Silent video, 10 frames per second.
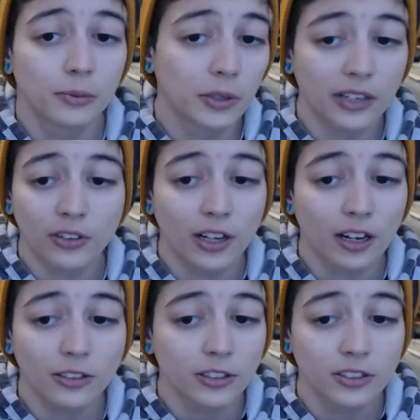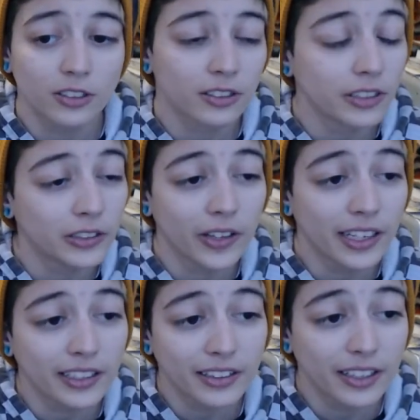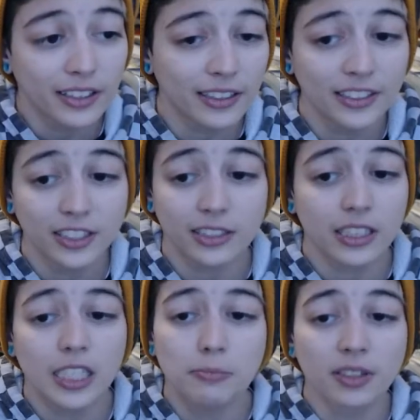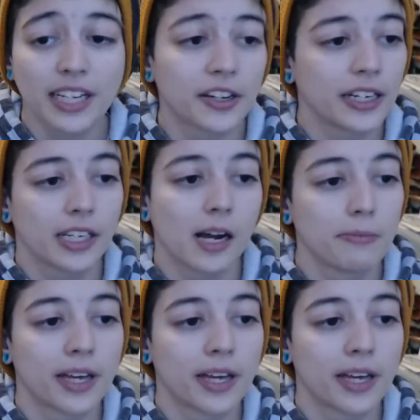whatever colors you like in there and just keep layering it up.